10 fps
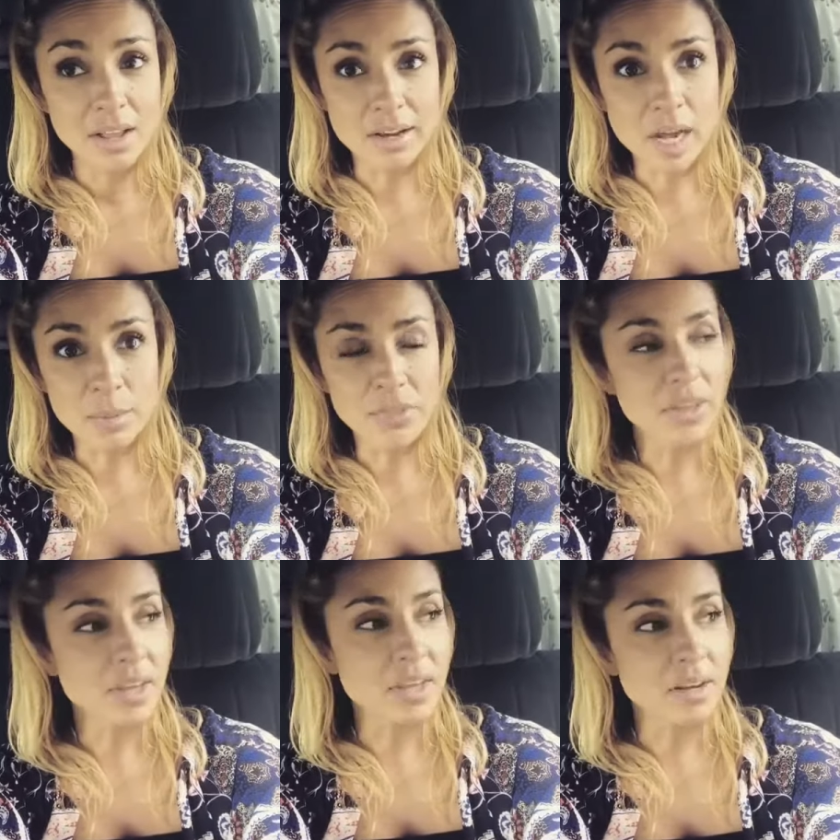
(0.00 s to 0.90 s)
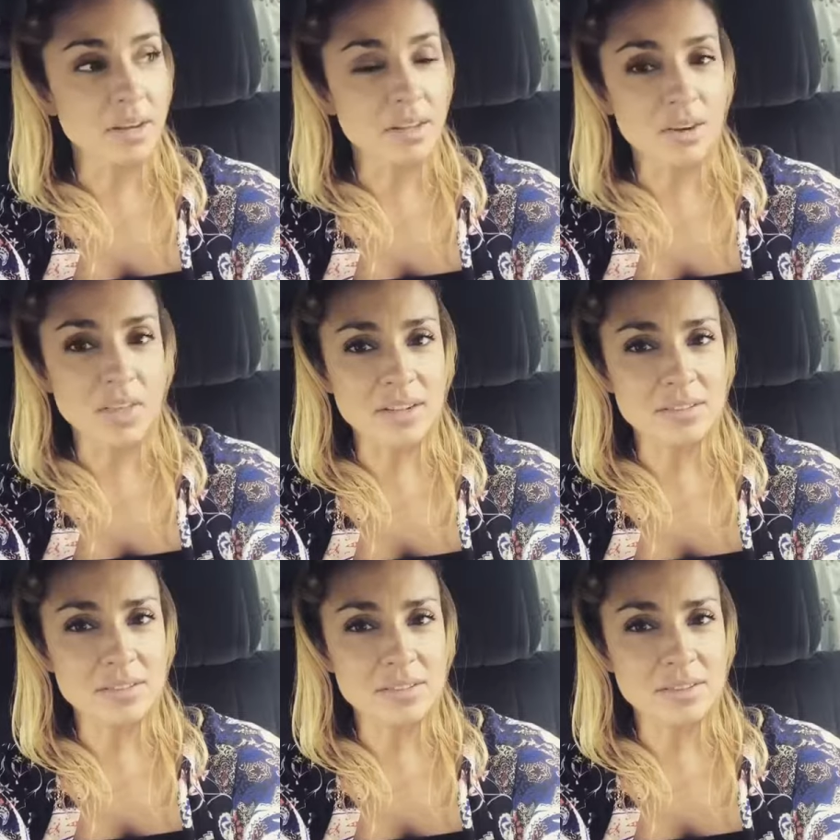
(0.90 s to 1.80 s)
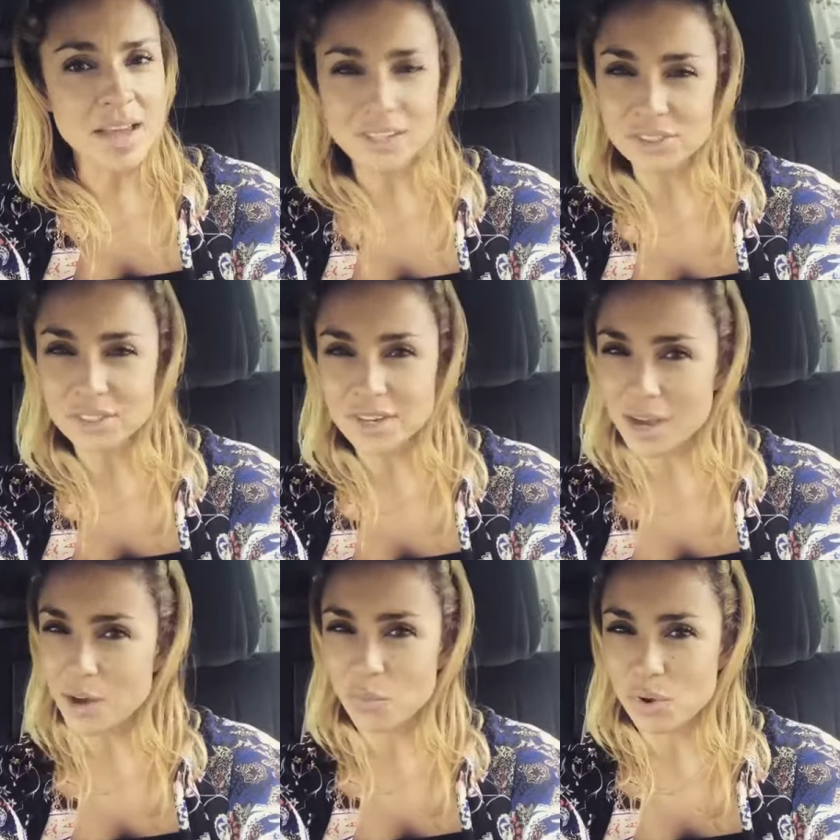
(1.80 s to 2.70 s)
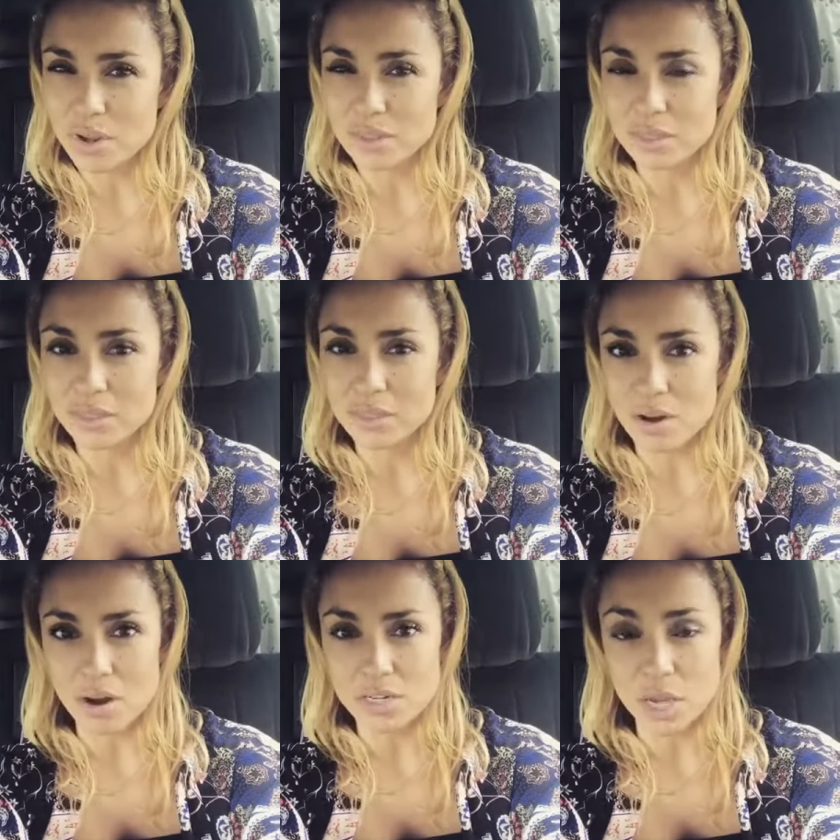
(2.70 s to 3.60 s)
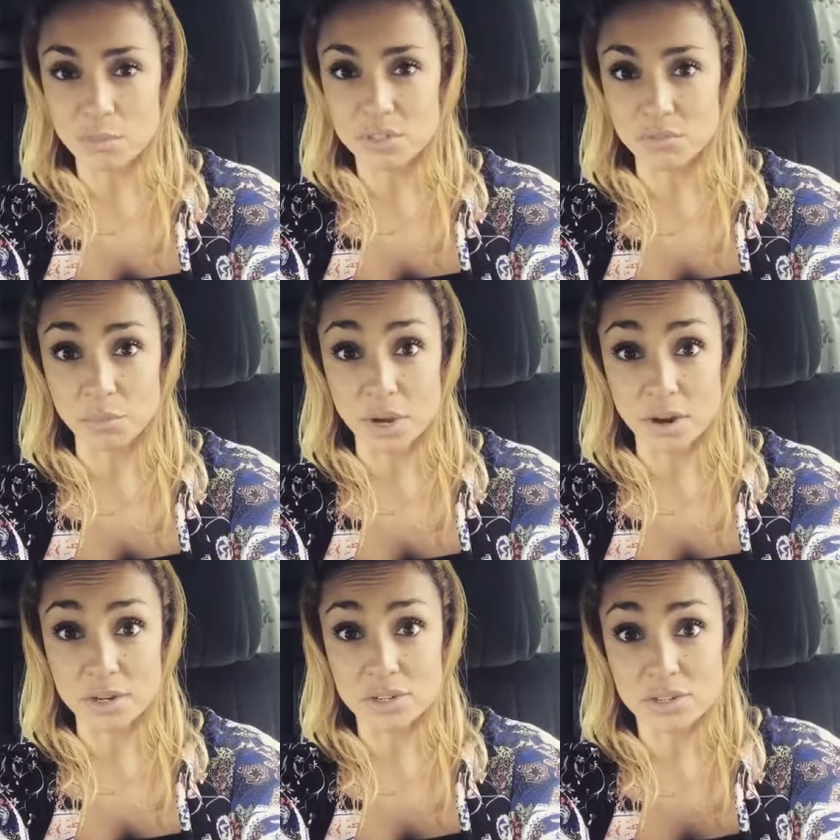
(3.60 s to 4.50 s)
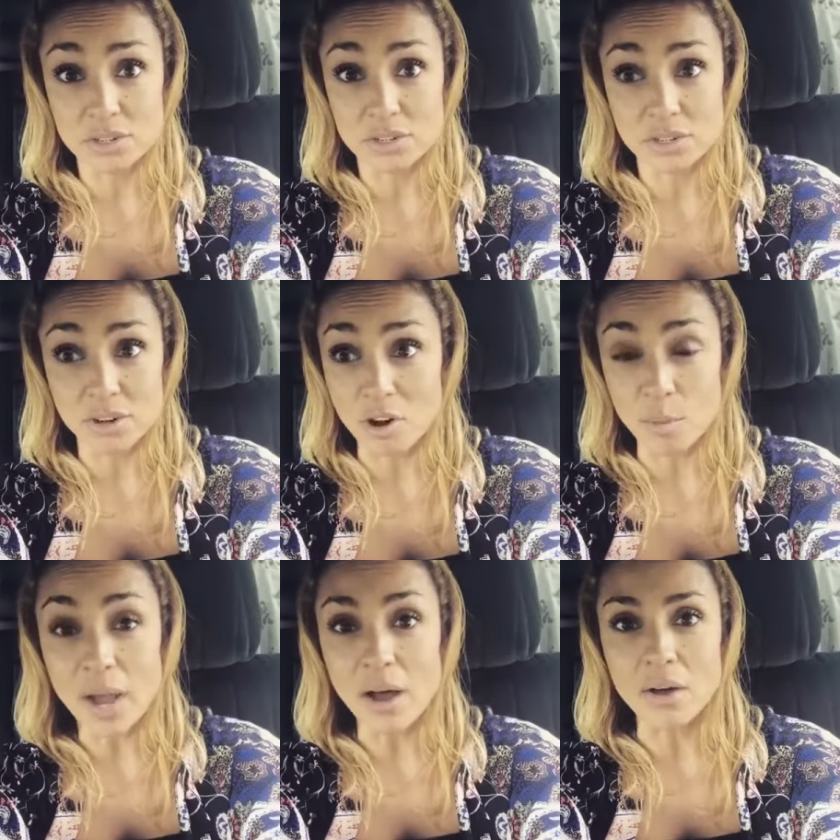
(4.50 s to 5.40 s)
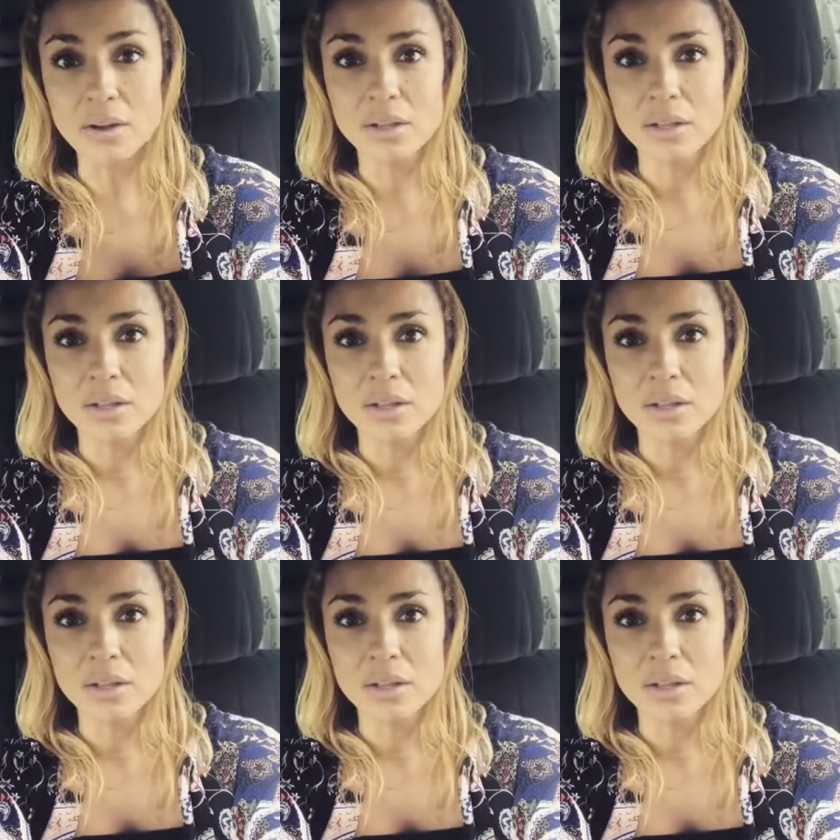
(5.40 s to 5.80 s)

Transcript: And it got me thinking, you know, that's actually not what the hard times of marriage are about.